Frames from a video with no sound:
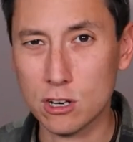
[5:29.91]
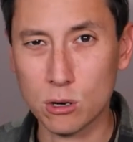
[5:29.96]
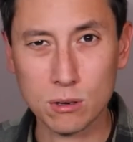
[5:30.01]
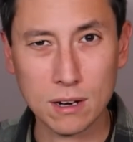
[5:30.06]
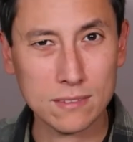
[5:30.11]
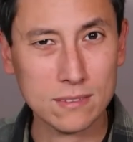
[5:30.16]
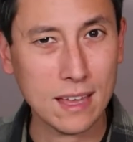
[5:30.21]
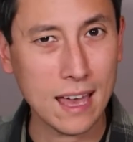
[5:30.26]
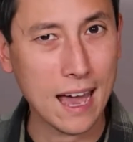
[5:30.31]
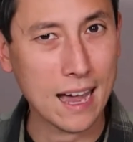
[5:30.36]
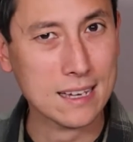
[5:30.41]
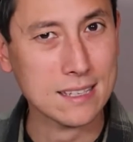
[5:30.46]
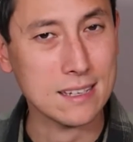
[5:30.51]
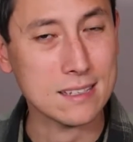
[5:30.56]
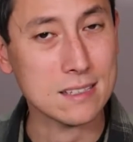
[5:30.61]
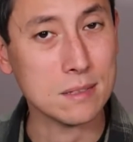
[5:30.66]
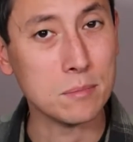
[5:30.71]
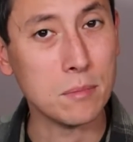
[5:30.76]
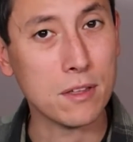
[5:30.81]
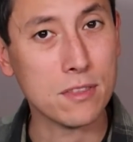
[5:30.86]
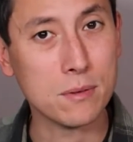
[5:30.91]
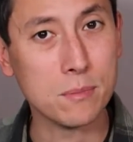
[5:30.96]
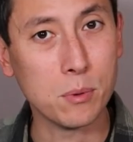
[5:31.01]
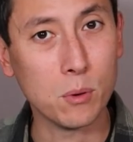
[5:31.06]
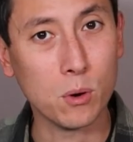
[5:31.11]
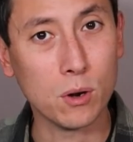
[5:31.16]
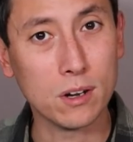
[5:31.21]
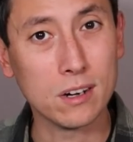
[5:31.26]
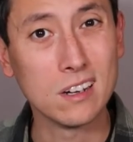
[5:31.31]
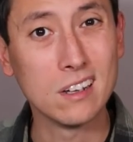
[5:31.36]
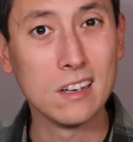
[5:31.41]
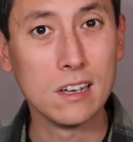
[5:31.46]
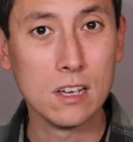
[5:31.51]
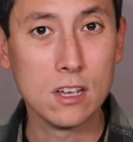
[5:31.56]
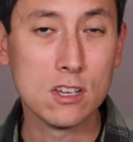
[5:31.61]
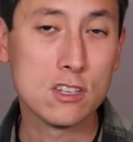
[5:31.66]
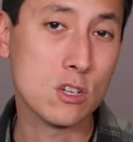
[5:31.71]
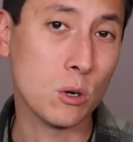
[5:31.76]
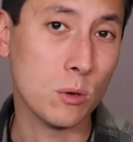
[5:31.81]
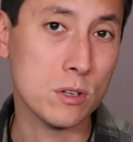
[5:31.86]
don't have to access the motherboard,
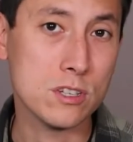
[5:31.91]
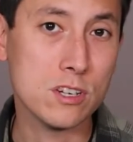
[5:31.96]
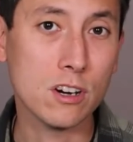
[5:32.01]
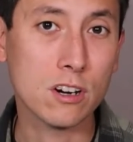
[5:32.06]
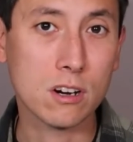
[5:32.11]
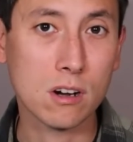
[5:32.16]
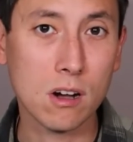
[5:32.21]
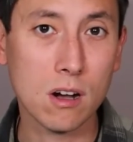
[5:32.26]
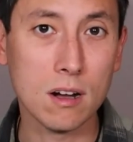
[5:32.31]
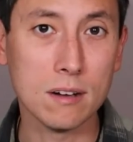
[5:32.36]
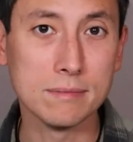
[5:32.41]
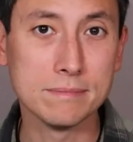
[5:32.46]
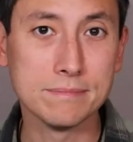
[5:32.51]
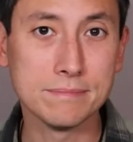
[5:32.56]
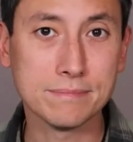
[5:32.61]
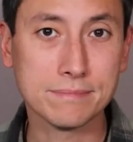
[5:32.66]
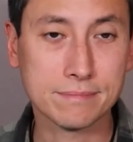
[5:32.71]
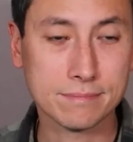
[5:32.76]
so it's your call.